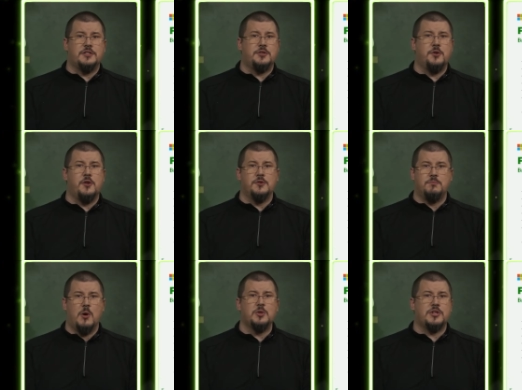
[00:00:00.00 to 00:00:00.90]
studios
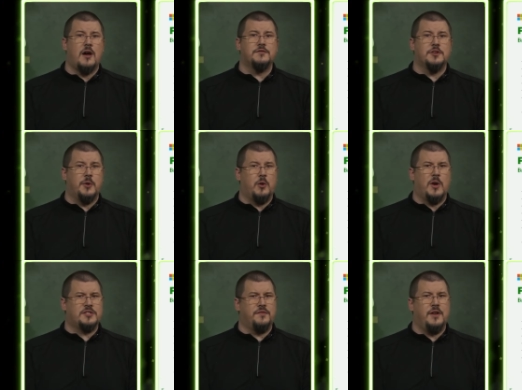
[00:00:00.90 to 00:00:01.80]
most often
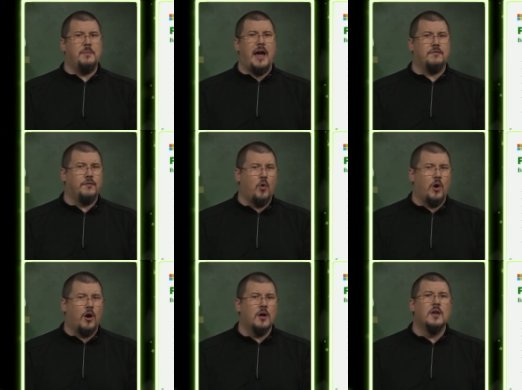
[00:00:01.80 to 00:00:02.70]
request feedback
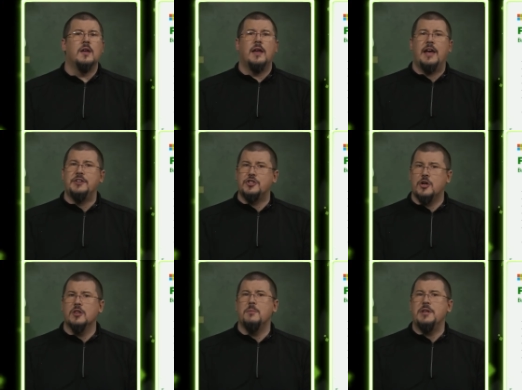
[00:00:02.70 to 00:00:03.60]
for and
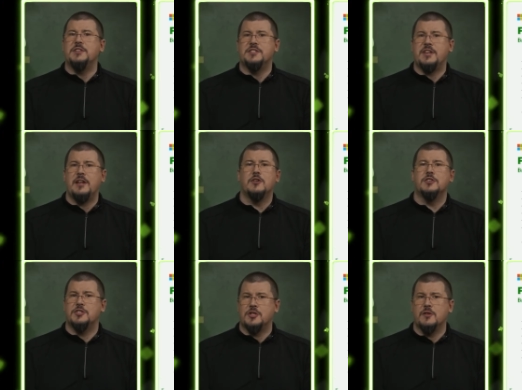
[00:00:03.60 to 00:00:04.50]
turn them into standard
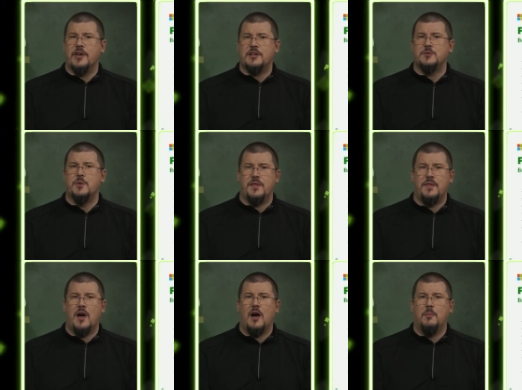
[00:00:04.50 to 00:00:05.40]
surveys within
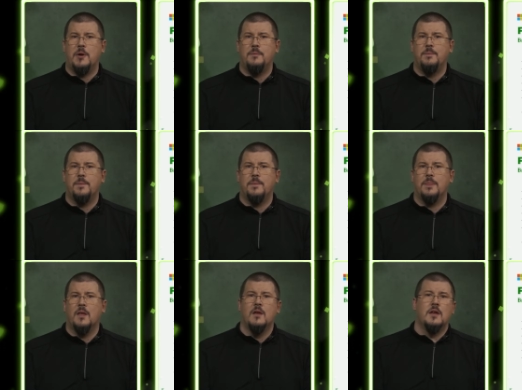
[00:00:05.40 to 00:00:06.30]
the hub.
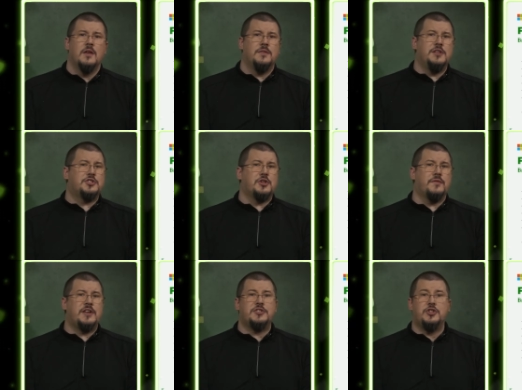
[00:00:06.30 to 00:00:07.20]
These
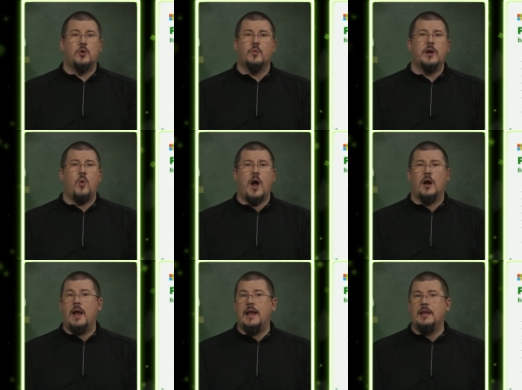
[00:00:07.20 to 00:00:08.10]
surveys don't
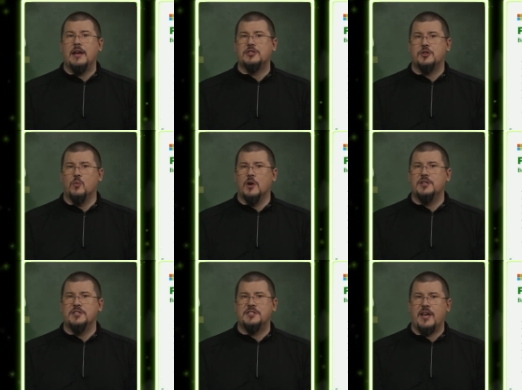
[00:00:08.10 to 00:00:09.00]
require any extra work
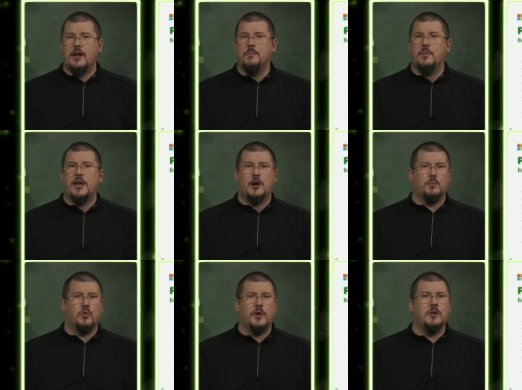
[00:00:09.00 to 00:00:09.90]
to set up and are
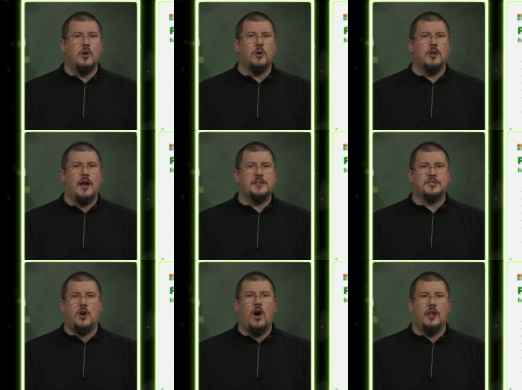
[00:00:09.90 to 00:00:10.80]
pre localized
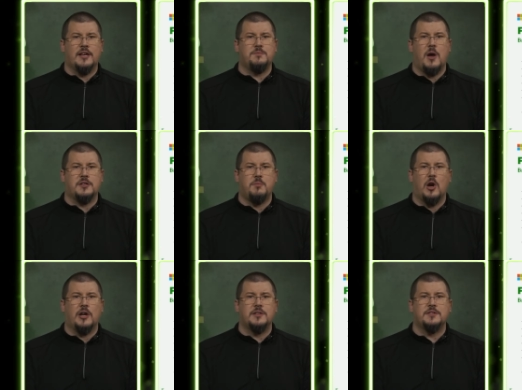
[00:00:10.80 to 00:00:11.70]
to all Xbox
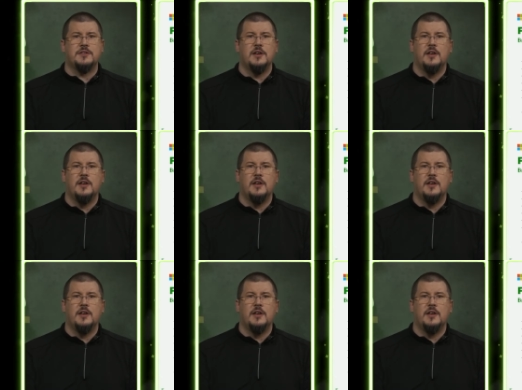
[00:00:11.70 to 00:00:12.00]
markets.